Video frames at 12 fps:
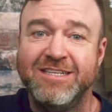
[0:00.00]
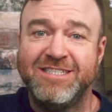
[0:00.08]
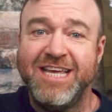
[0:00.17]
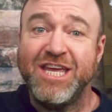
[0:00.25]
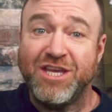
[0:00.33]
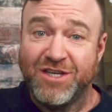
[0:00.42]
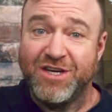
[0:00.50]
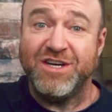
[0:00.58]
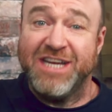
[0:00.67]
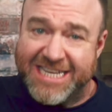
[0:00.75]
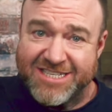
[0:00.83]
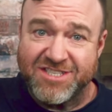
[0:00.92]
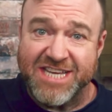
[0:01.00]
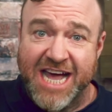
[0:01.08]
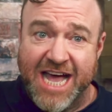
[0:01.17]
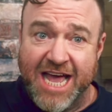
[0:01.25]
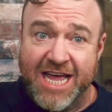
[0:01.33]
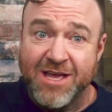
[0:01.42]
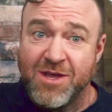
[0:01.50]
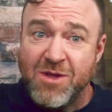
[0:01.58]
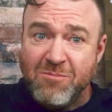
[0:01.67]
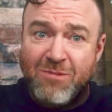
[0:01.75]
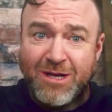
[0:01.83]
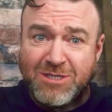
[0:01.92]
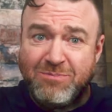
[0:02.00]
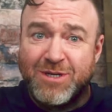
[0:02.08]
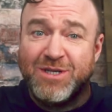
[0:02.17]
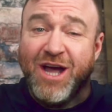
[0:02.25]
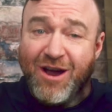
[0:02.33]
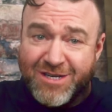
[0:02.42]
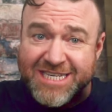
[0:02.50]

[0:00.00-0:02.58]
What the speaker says: Singular is die. Multiple are